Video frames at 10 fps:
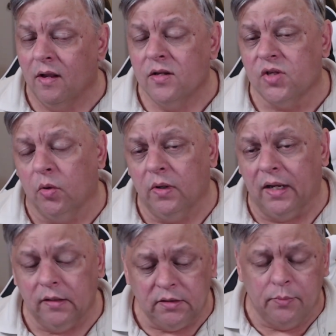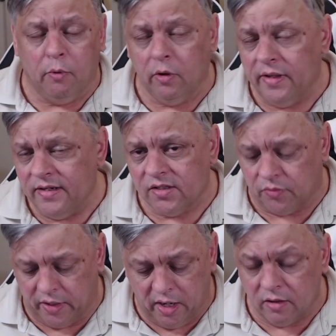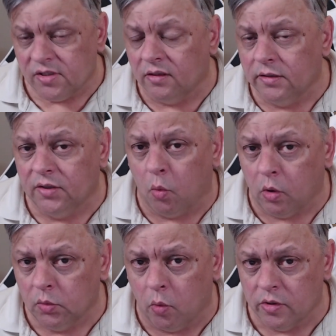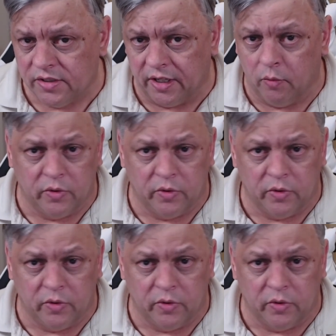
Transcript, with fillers: So I looked at Borderlands 3. I also looked at World War Z,